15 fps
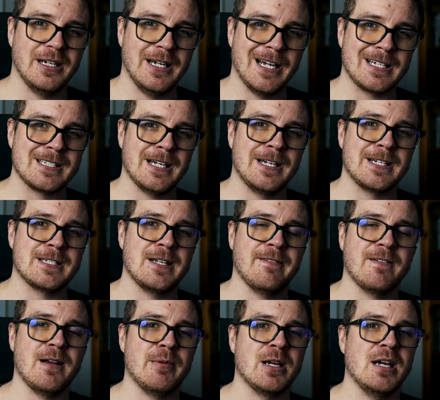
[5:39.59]
Exciting
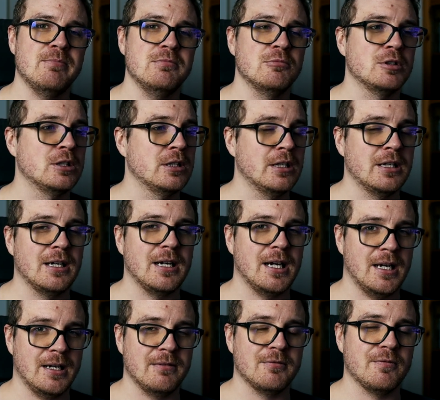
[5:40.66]
stuff coming up,
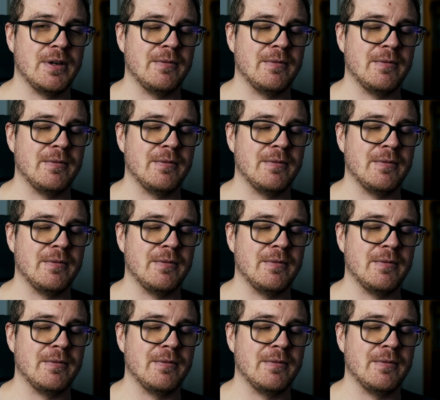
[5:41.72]
and